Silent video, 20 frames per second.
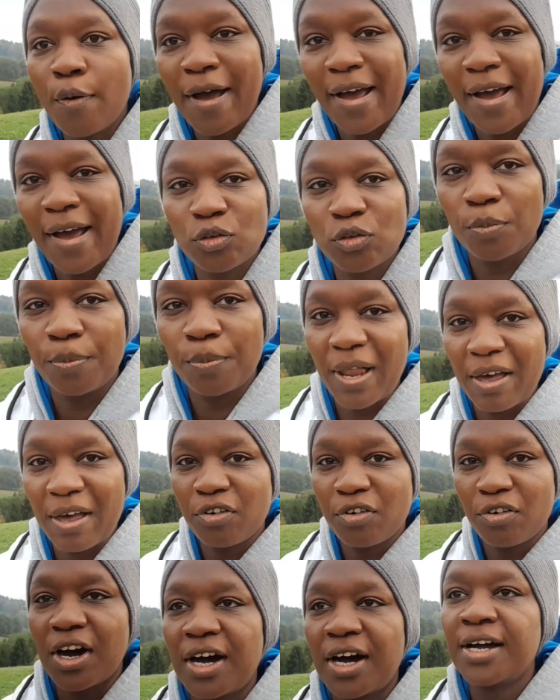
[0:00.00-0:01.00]
to apply
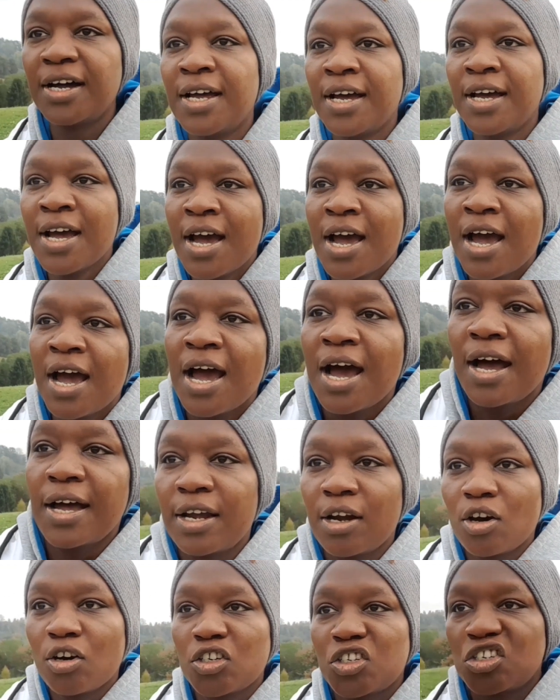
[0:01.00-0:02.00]
for an
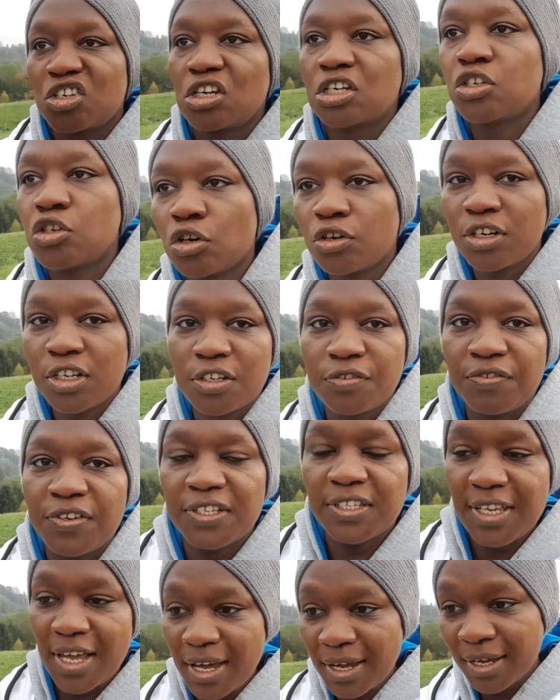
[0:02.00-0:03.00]
Austrian tourist visa,
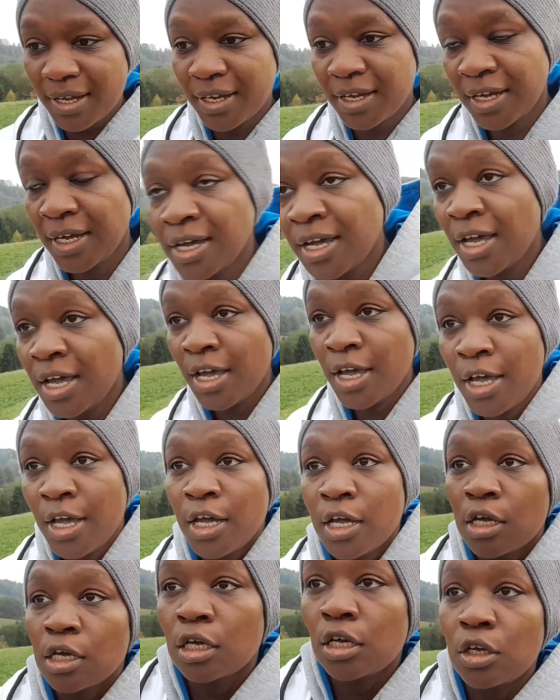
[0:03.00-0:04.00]

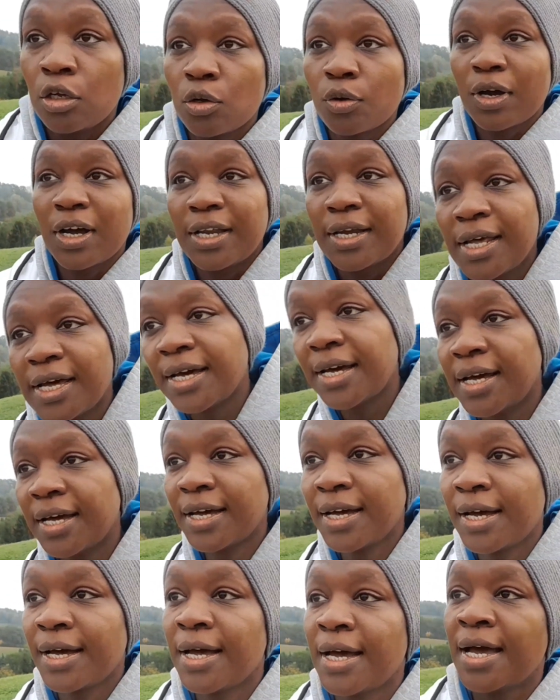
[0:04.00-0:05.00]
you can
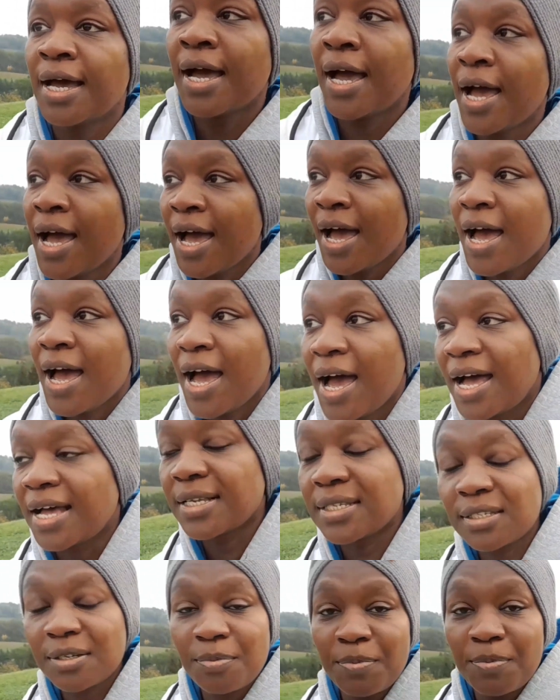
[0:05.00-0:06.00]

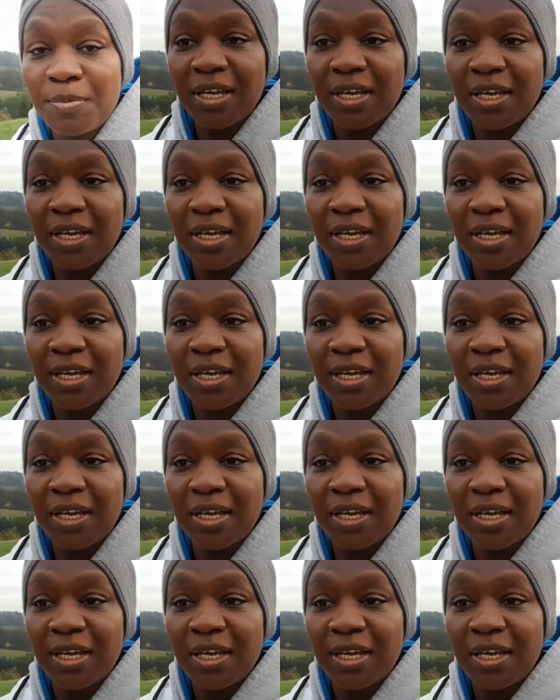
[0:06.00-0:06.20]
ask me